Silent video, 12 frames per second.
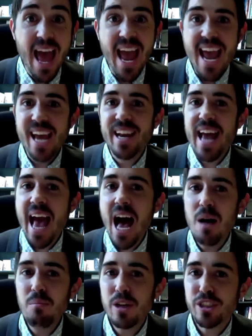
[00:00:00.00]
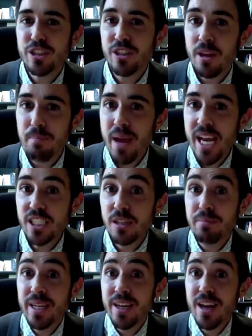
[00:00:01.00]
And how much should the patient
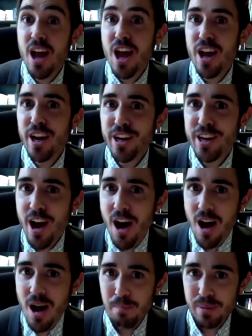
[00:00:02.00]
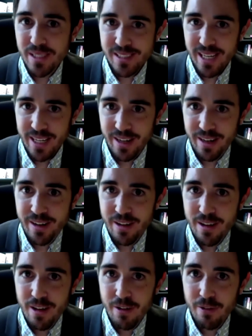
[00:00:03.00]
be compensated
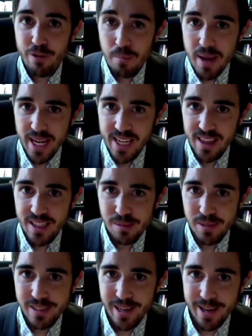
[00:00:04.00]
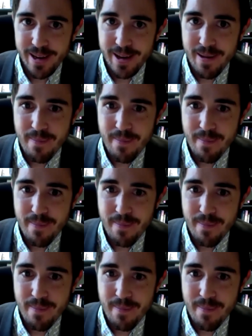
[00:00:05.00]
for making this mistake?